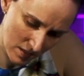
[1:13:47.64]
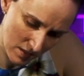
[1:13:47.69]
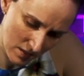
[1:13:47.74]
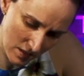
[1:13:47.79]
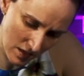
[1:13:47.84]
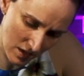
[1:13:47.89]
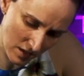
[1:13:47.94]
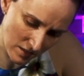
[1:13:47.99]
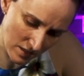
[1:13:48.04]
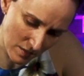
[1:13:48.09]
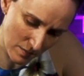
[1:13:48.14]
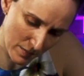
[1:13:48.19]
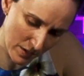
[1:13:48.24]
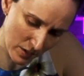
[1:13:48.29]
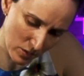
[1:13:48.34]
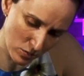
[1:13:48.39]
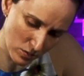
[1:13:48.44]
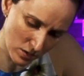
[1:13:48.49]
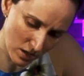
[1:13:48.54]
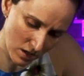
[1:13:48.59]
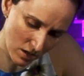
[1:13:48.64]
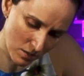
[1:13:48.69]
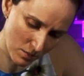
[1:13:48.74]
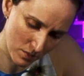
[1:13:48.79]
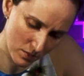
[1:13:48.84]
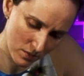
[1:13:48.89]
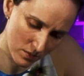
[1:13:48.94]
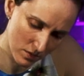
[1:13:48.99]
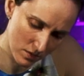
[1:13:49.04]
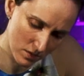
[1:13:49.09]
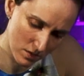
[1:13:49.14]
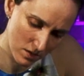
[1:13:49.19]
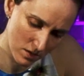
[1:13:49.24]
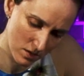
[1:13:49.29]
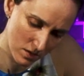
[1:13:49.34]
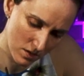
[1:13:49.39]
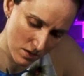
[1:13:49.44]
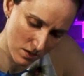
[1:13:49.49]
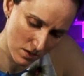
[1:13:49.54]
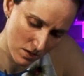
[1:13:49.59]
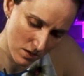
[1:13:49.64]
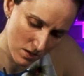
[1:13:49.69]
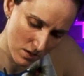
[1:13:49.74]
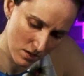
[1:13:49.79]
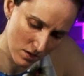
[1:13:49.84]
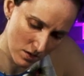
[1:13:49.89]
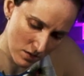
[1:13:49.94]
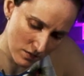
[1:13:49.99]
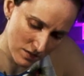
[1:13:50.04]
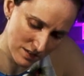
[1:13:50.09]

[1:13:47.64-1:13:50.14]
there's a build-up of